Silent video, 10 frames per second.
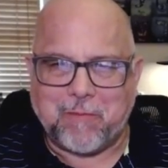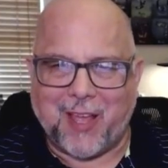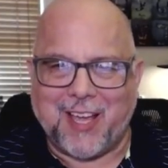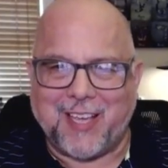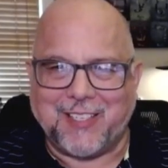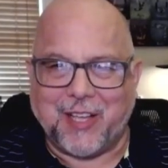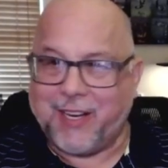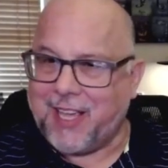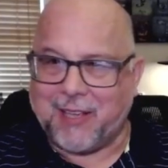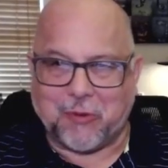And
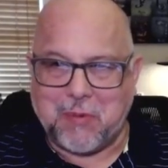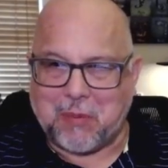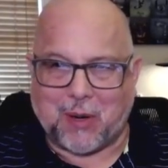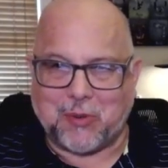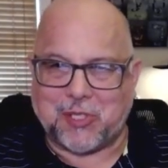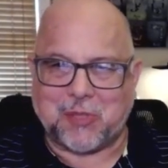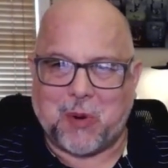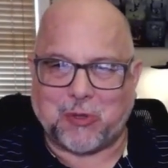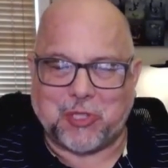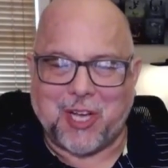again, remember, I was a
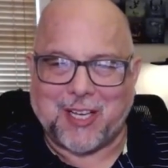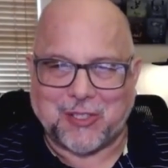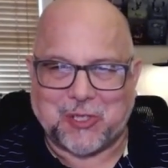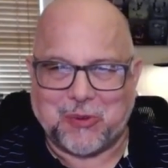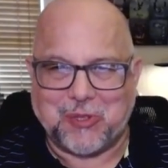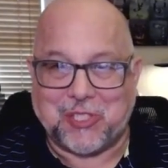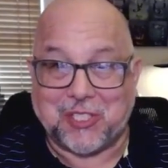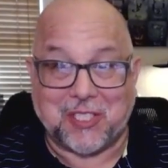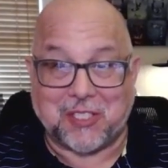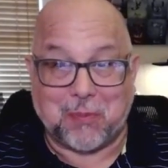small child, so it was just
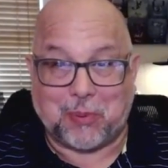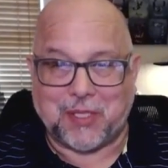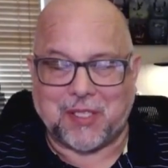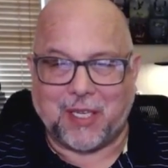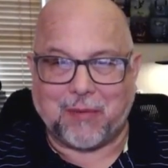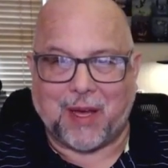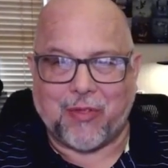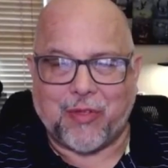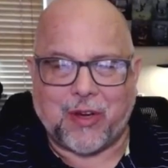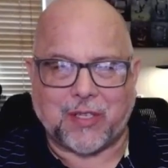the simplicity of my
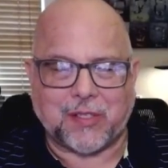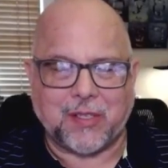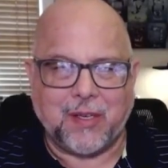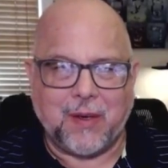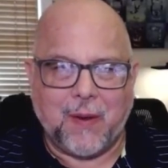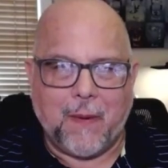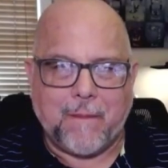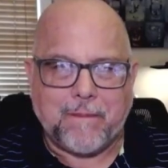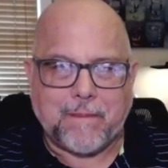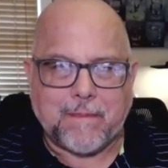thoughts.
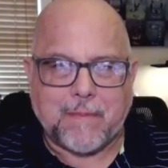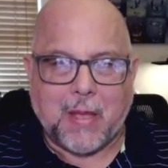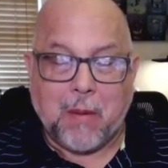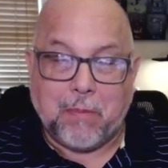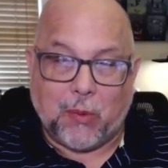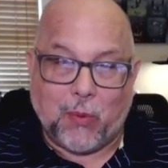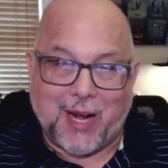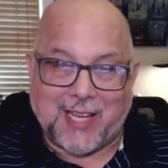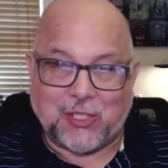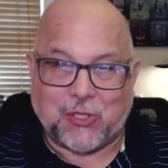But when
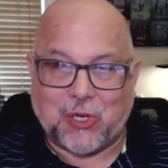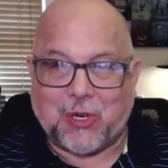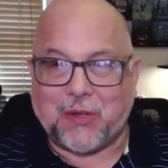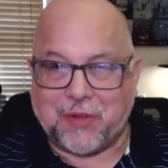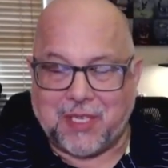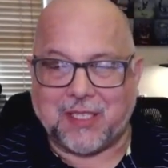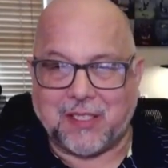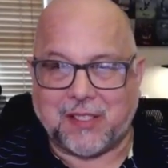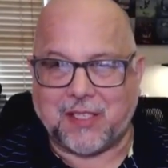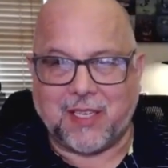I saw
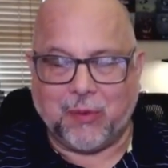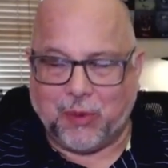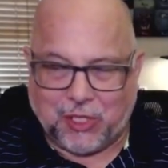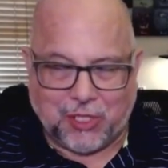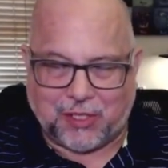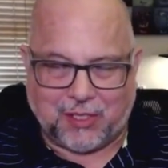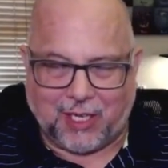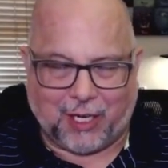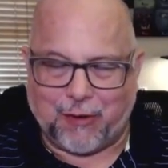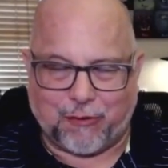this,
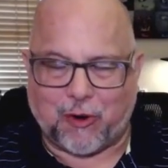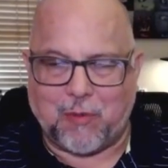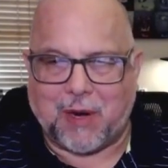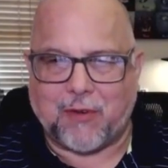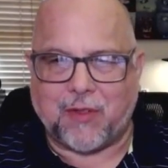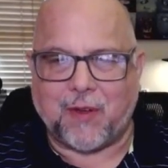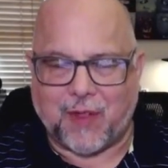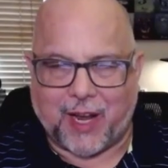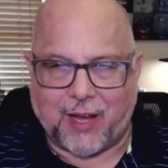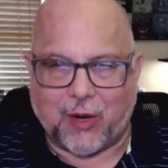it confirmed everything
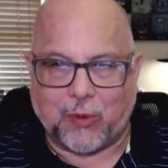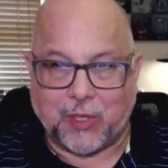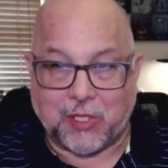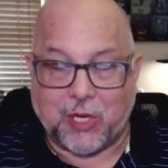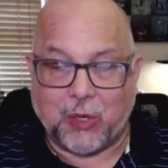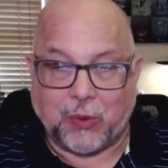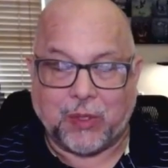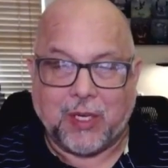that I had always known.